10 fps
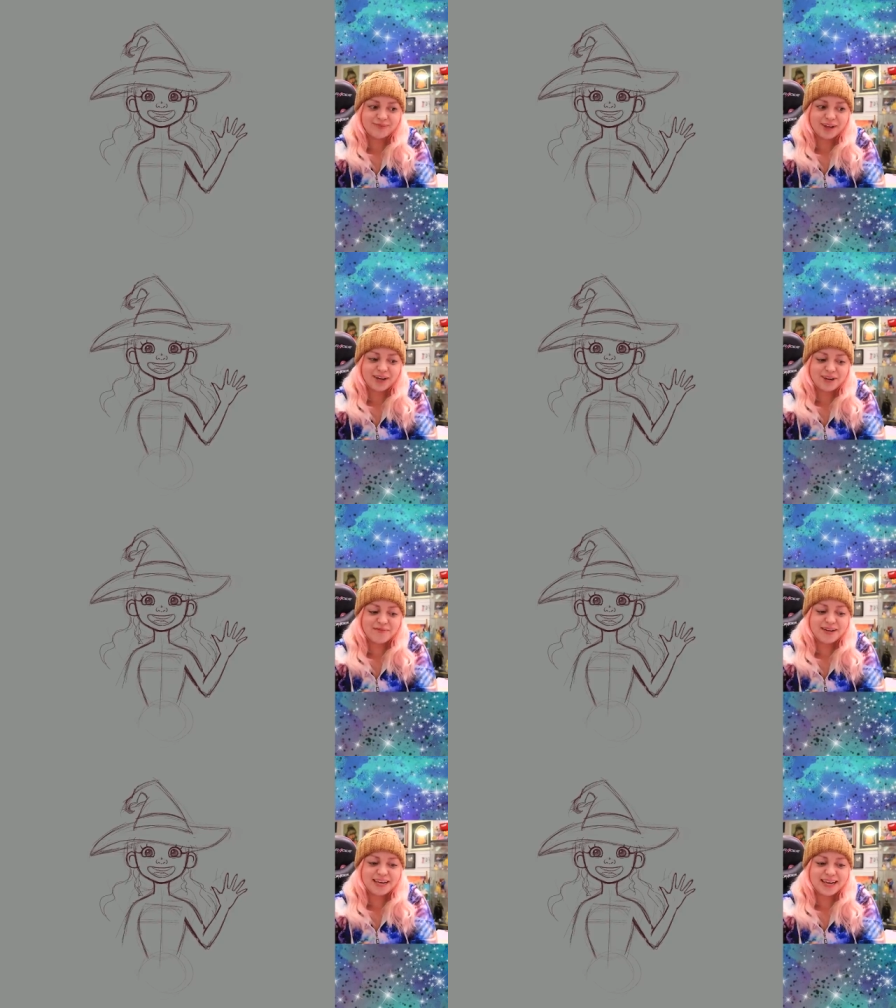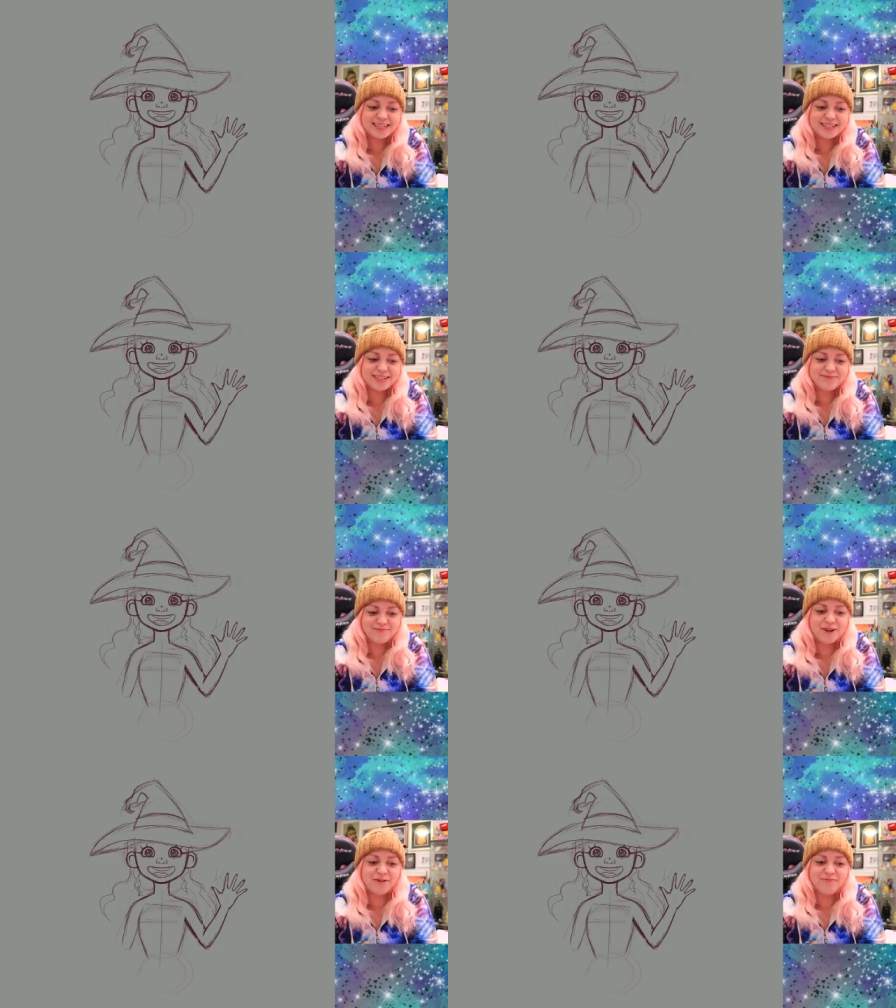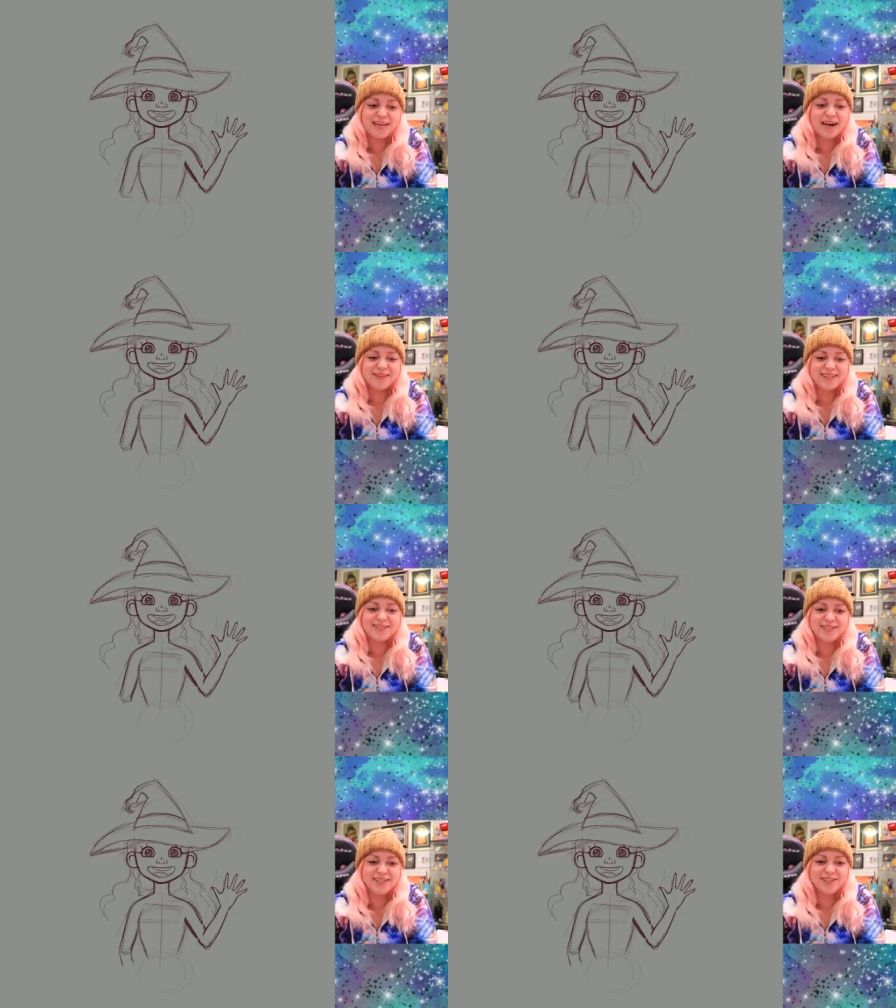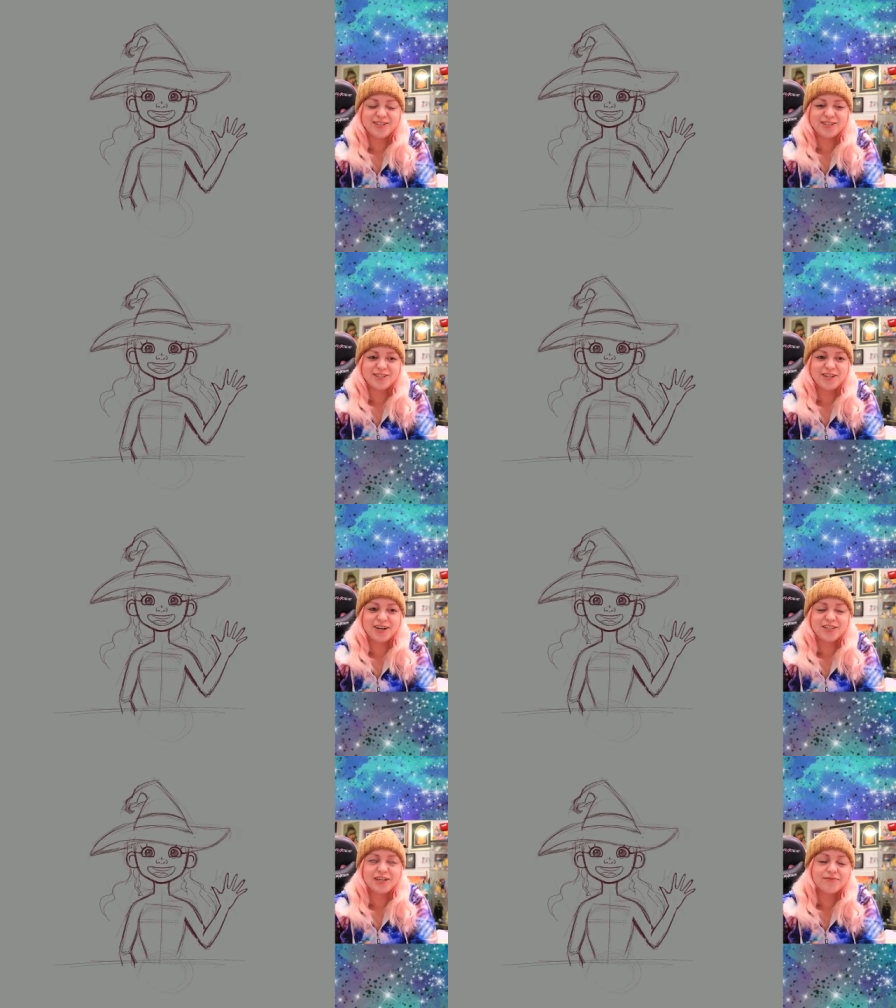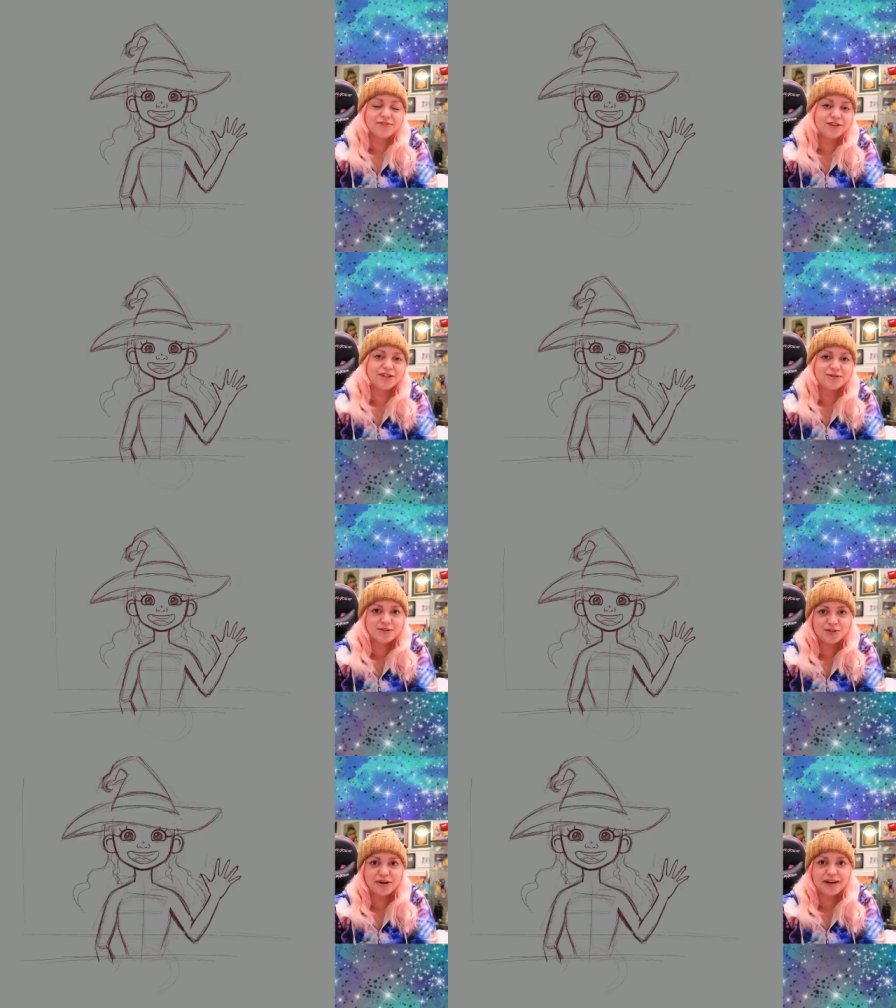And I mean, I guess it will be out this year, just not in time for Christmas or